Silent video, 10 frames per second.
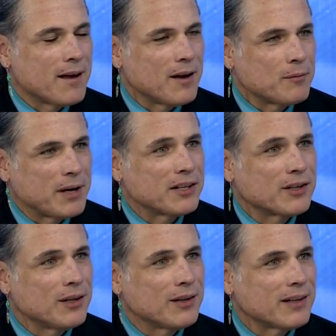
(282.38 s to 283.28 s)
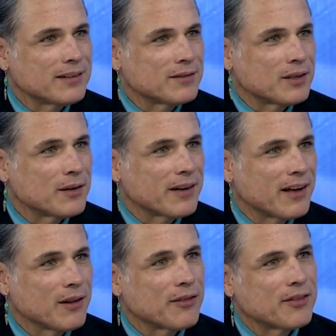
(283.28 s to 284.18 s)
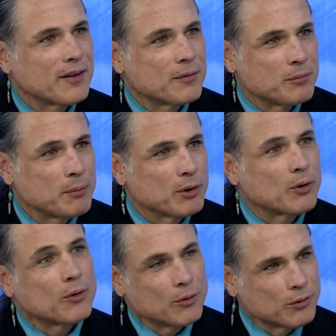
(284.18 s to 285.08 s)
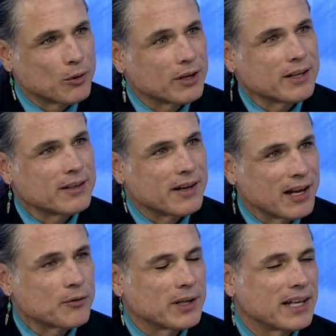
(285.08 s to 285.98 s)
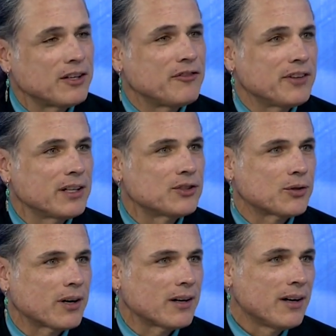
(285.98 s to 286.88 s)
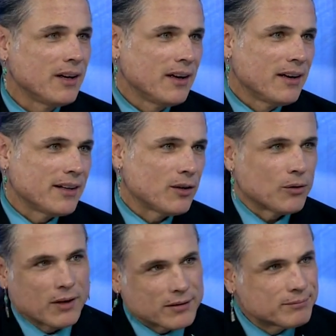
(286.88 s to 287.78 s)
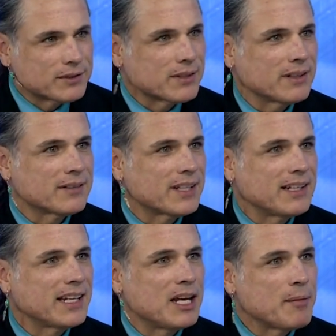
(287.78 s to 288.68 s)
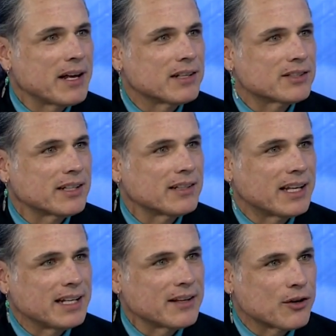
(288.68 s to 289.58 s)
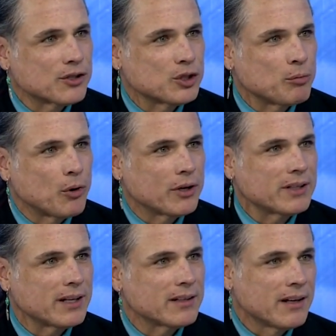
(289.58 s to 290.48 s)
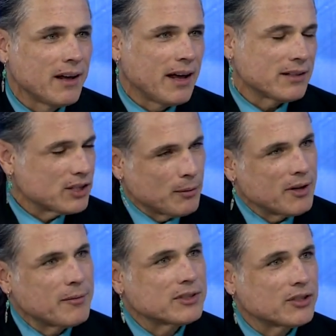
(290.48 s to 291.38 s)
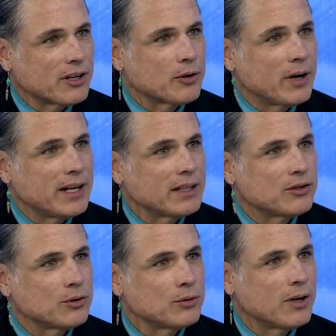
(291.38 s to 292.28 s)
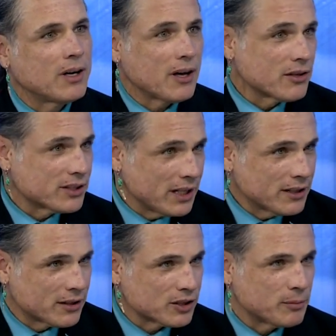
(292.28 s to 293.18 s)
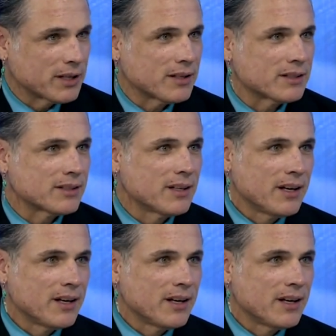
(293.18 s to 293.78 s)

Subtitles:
medical and health people who work in health-related fields who are, sending emails and lending their support. And some of them have started writing to other senators, because,